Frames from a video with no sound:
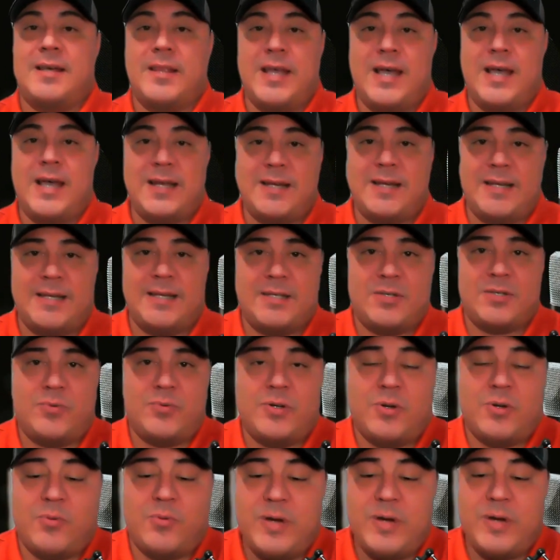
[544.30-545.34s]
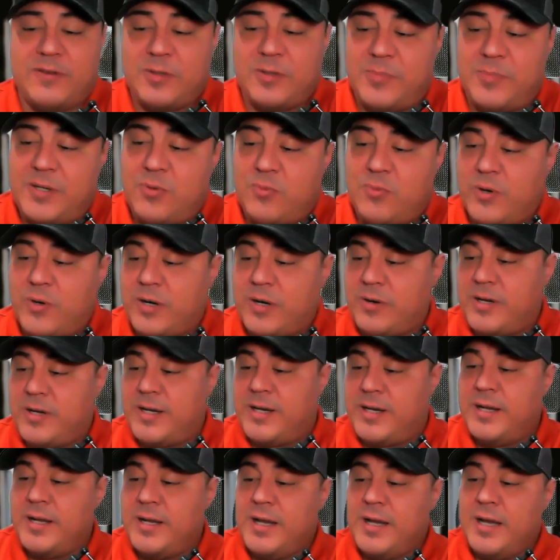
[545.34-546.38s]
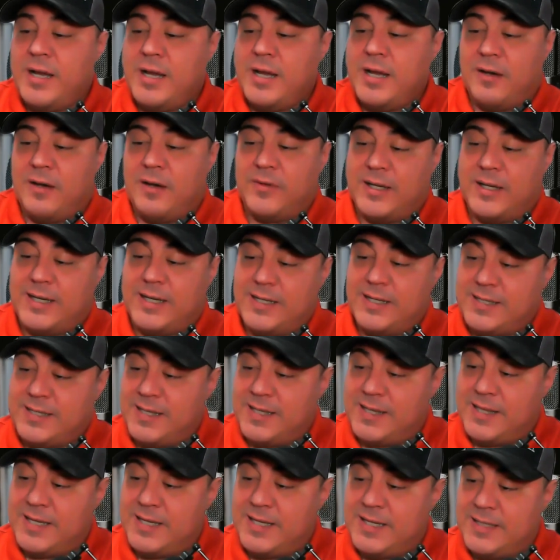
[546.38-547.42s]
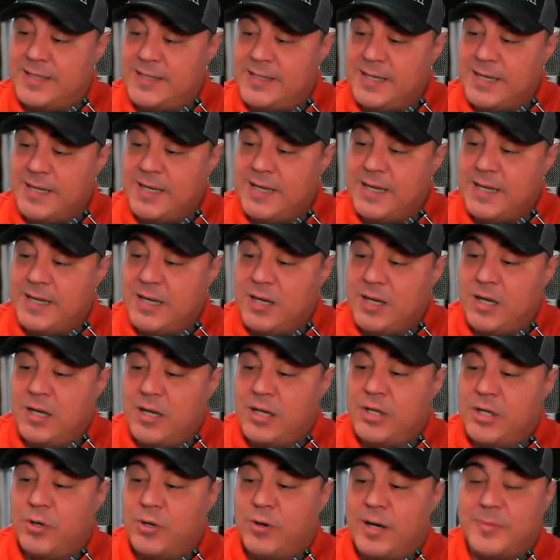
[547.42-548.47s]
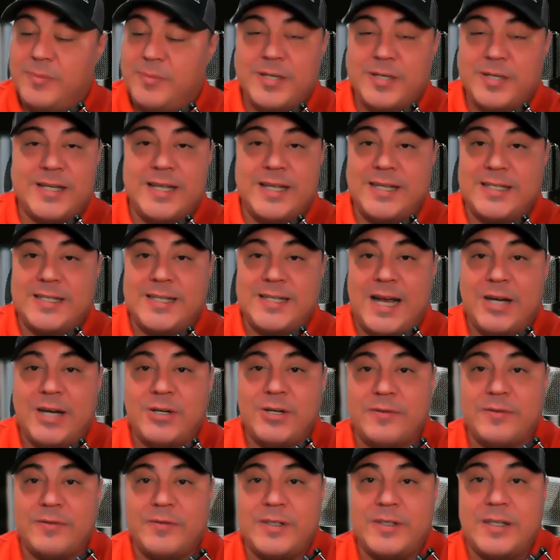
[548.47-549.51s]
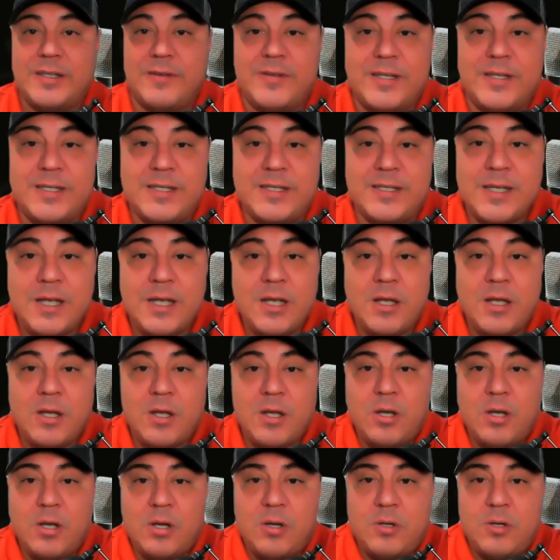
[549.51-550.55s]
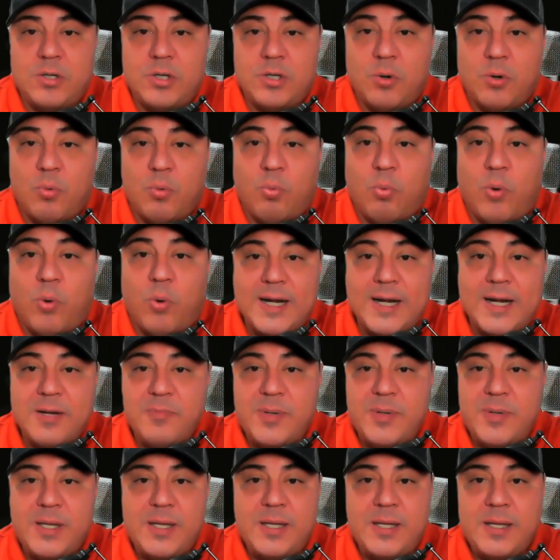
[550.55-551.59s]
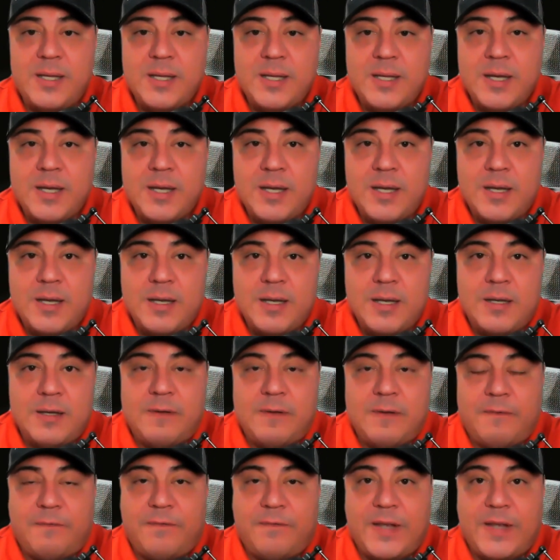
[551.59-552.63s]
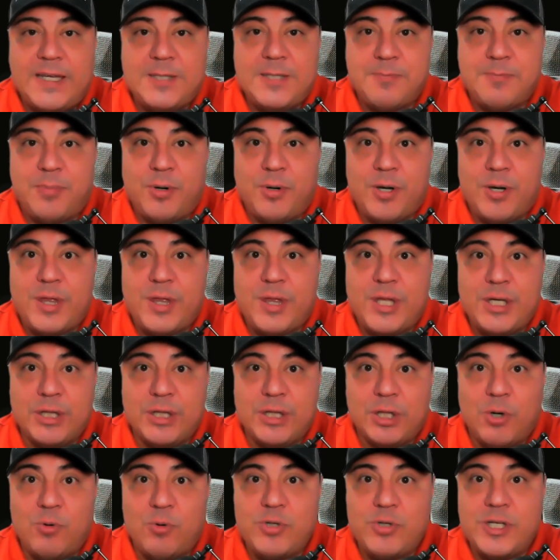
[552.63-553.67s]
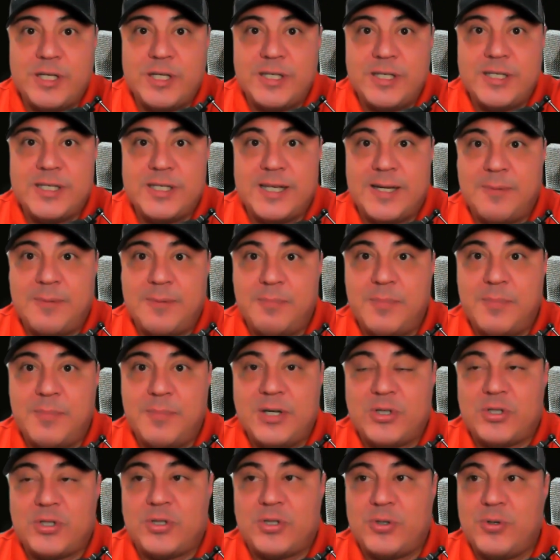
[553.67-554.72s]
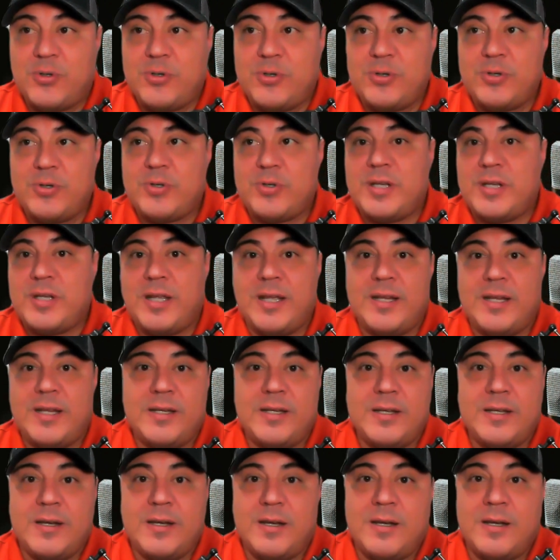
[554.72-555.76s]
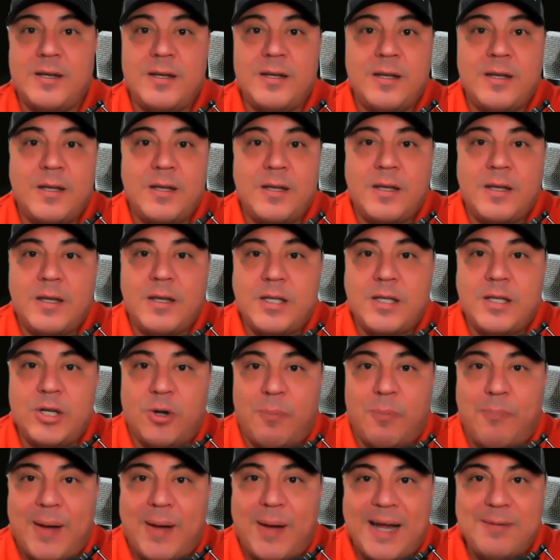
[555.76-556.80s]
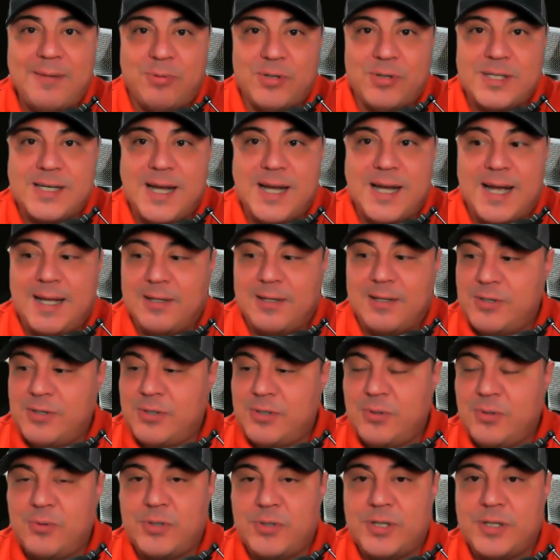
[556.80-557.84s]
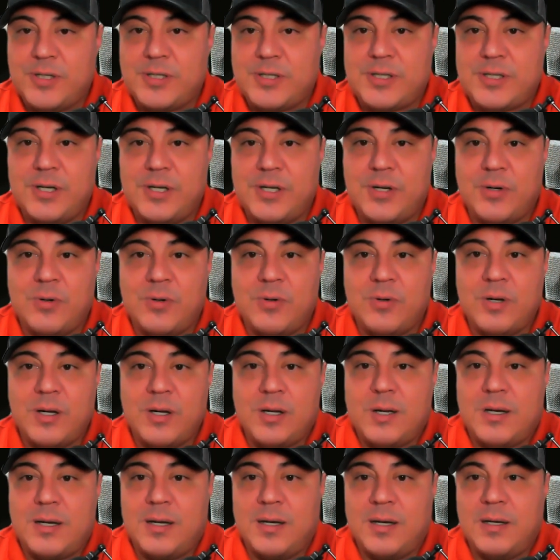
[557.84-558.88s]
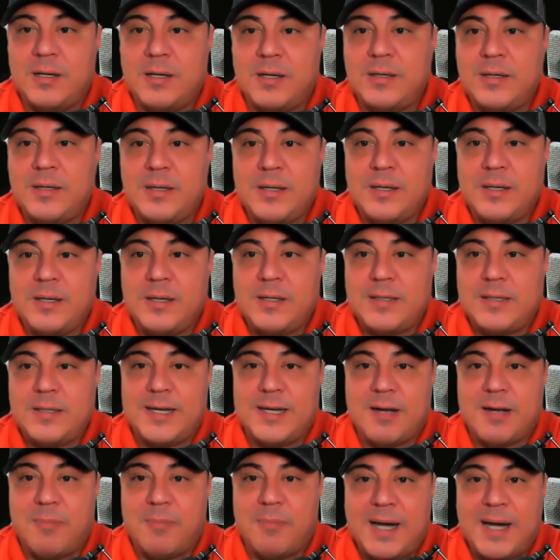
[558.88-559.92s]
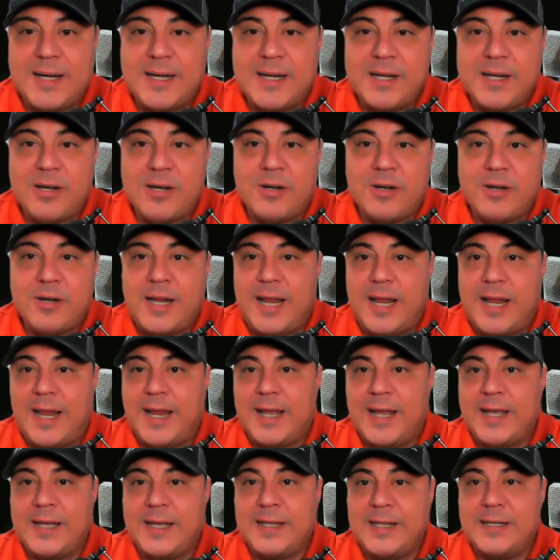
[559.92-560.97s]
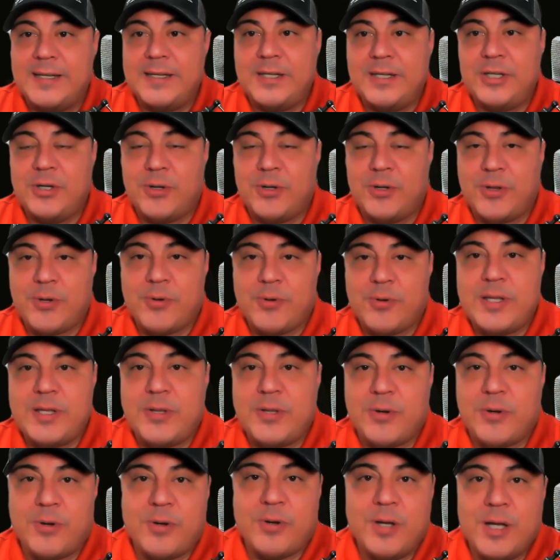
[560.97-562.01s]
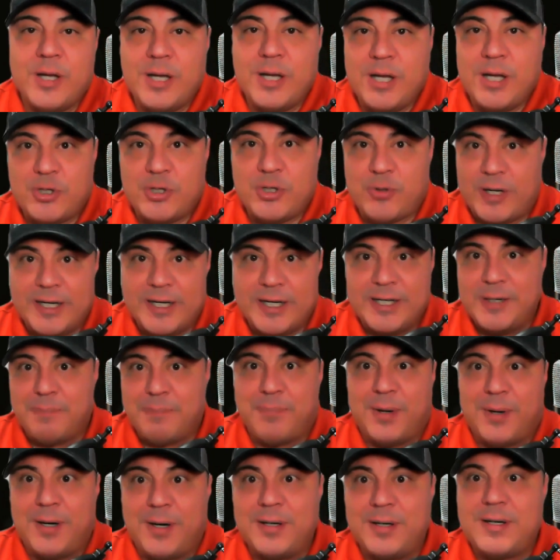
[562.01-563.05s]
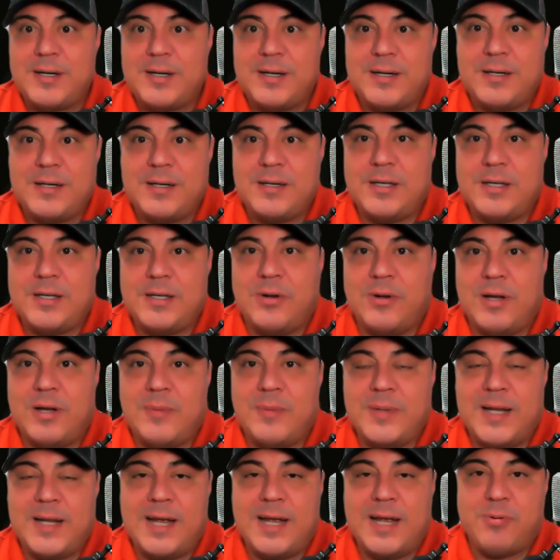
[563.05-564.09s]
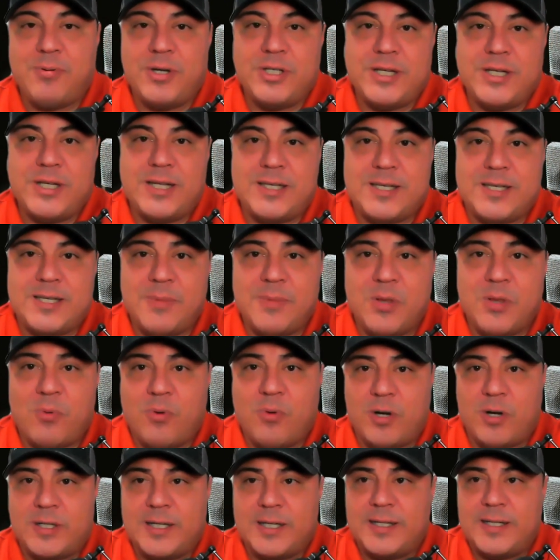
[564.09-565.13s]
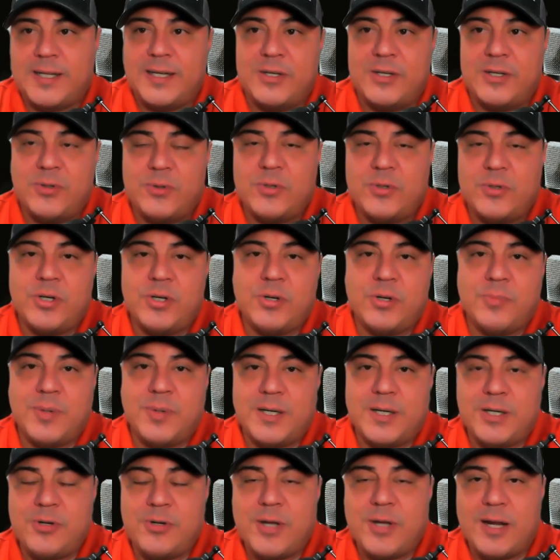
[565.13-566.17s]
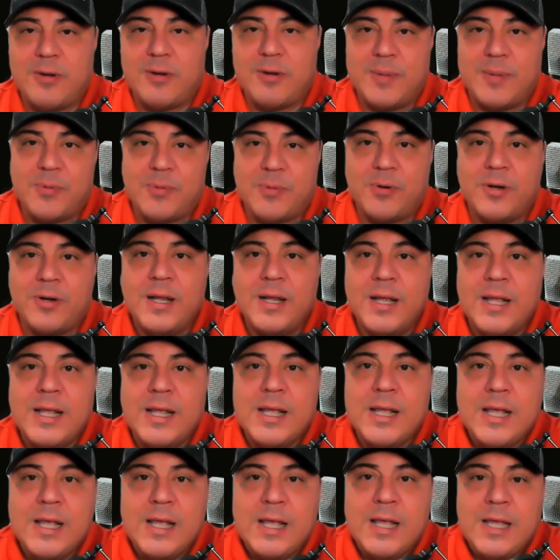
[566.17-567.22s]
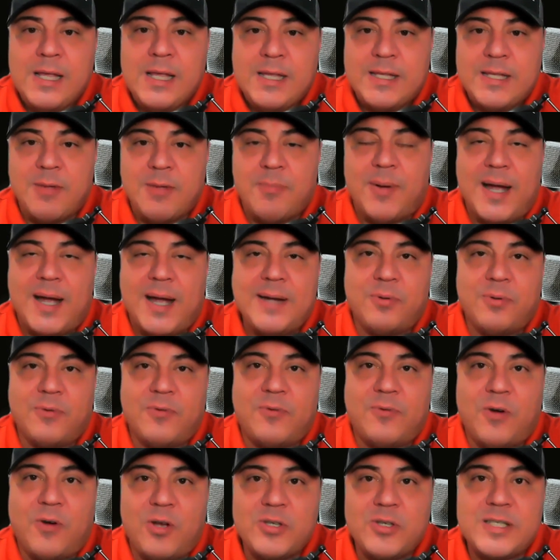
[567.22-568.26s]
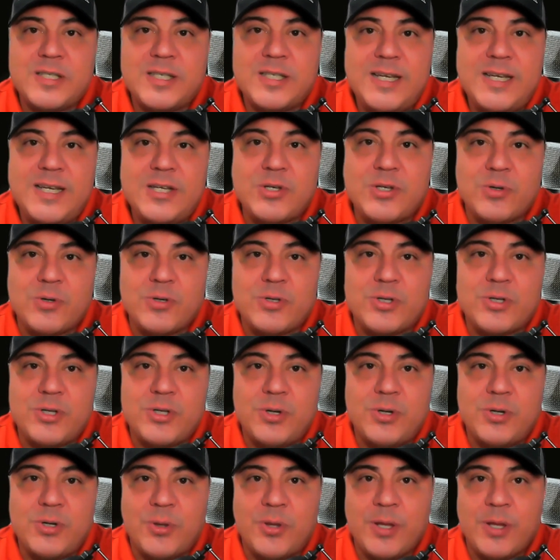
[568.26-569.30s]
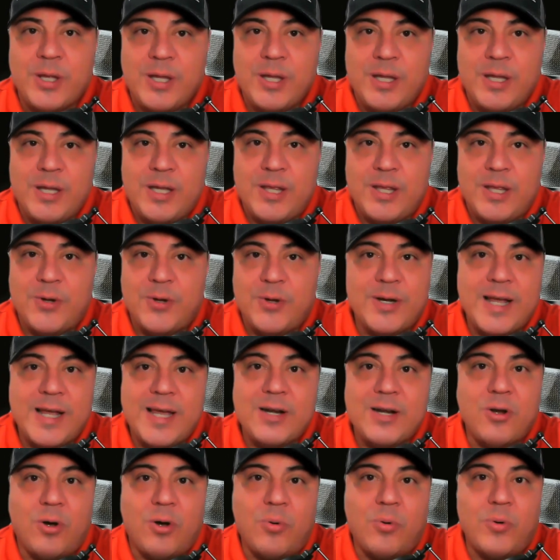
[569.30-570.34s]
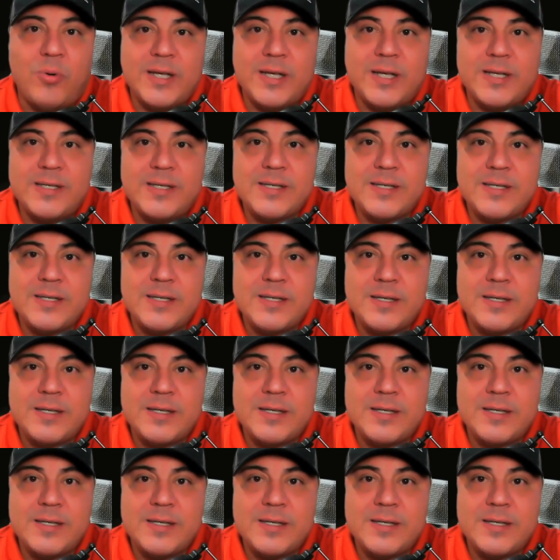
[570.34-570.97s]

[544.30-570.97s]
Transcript: of that is, you know, we have to be weary of, like I said, these, you know, I'm just getting tired of it, of these, you know, wannabe Facebook theologians and ministers and, uh, you know, Bible scholars who just, you know, uh, they come on here and, you know, they're either trying to debunk, you know, I mean, I appreciate some of the work that they do, you know, but you got to remember in the Bible, false teachers, you know, they're not always